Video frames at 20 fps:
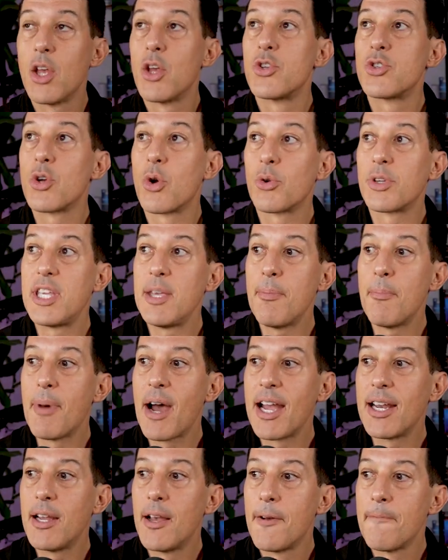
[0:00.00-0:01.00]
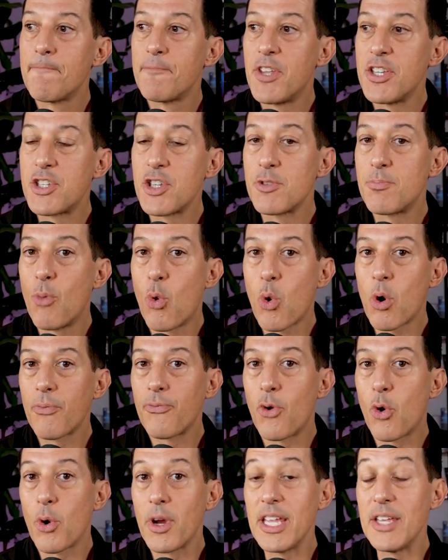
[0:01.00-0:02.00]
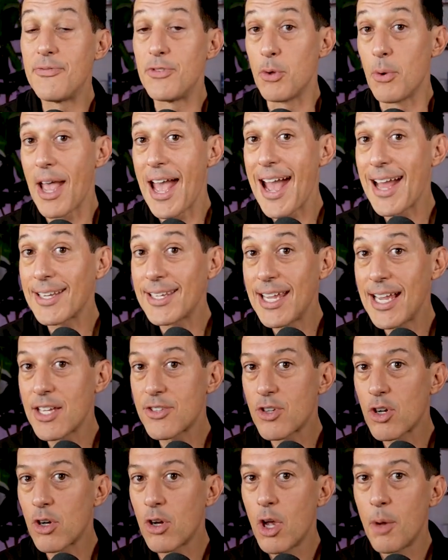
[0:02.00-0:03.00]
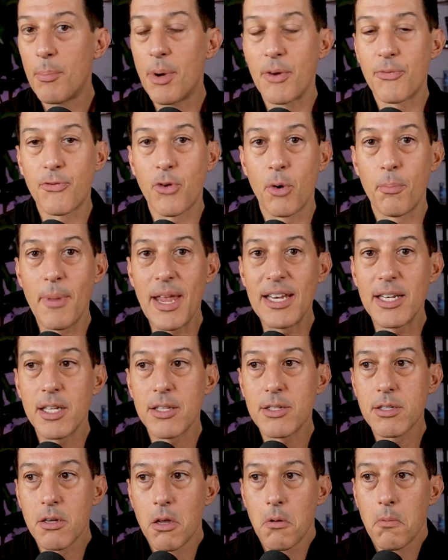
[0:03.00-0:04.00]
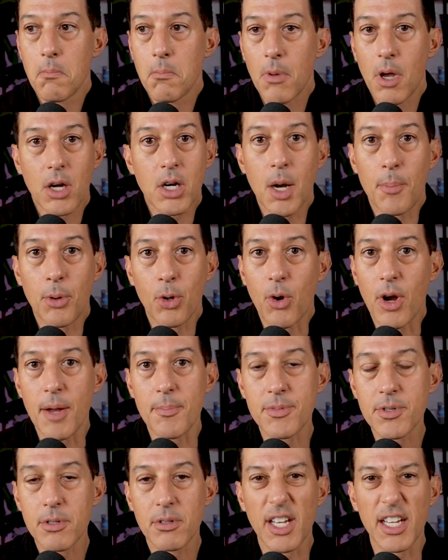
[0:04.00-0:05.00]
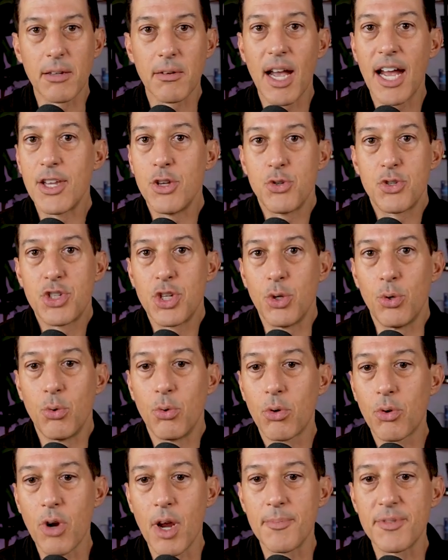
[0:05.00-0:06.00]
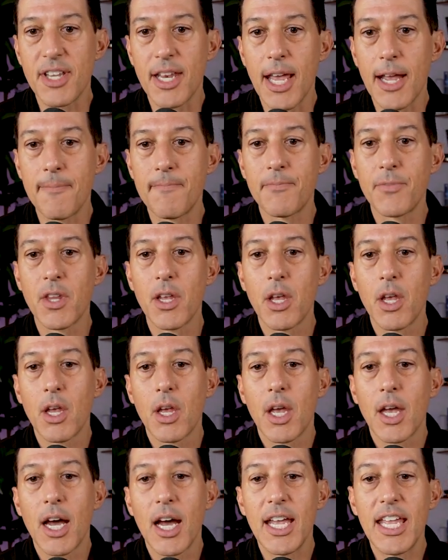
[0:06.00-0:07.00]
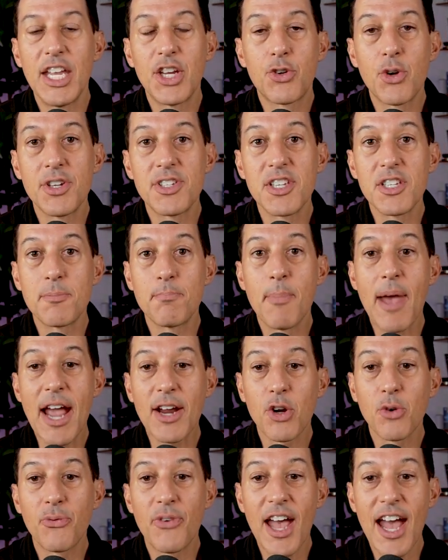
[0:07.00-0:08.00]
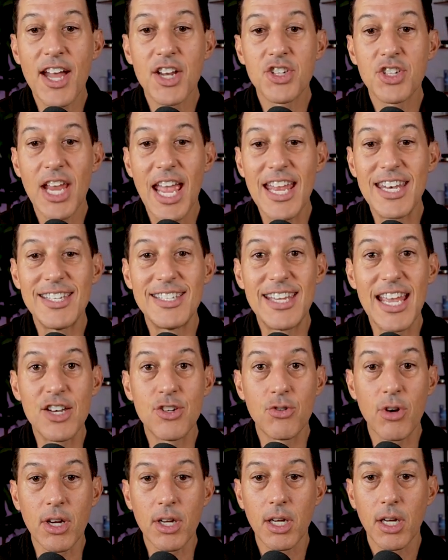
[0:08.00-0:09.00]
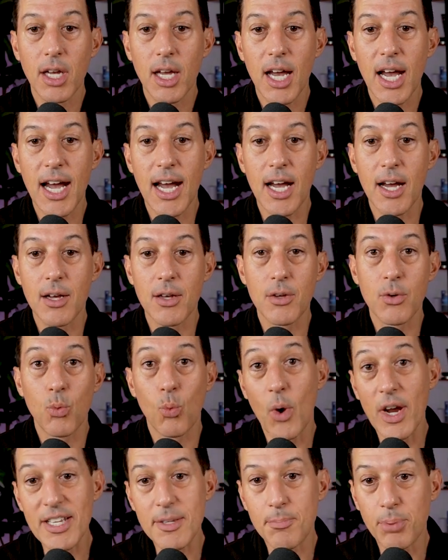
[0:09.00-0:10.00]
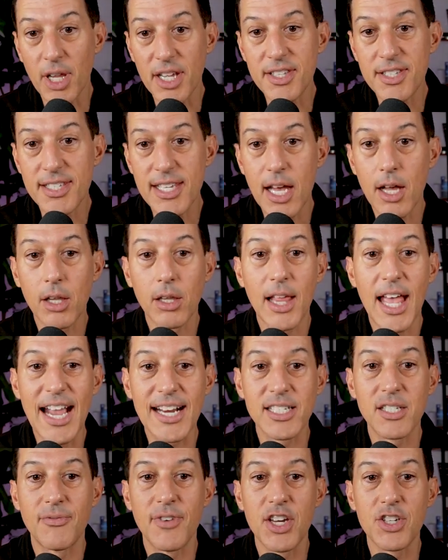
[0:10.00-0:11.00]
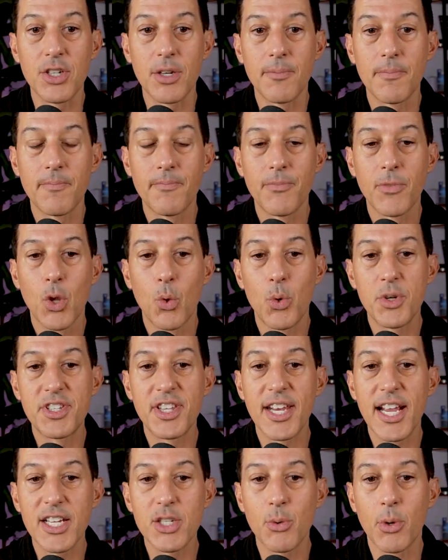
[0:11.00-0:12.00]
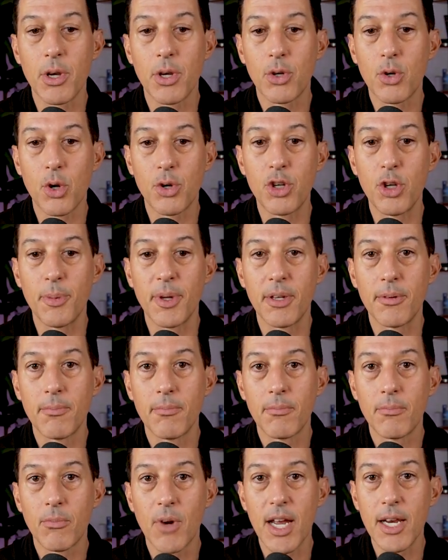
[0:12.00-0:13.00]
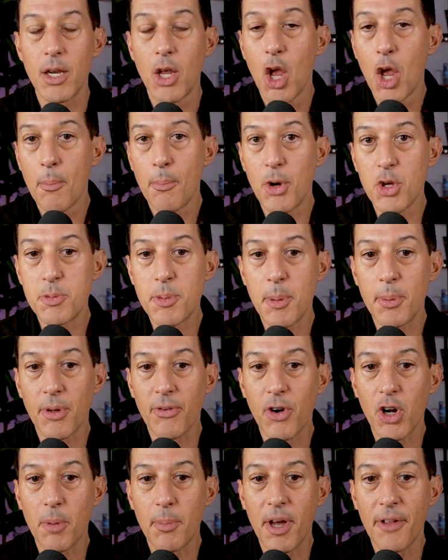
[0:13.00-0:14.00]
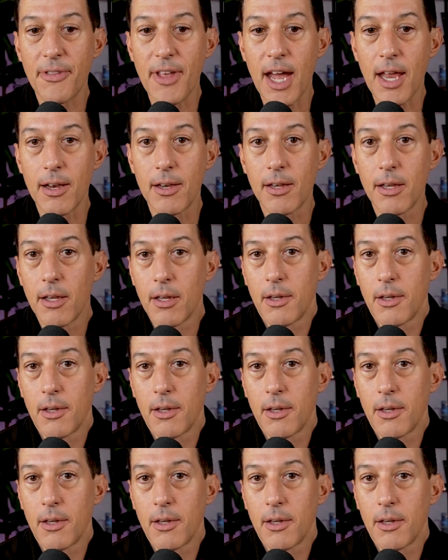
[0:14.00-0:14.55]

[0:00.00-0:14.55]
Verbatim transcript: So keep in mind, this is more for if you had cancer, but for maintenance, a couple grams. Like I use two grams a day. Uh, increases macrophage and dendritic uh, white blood cell activation. What's the next one? Curcumin, right? Most people have heard about that.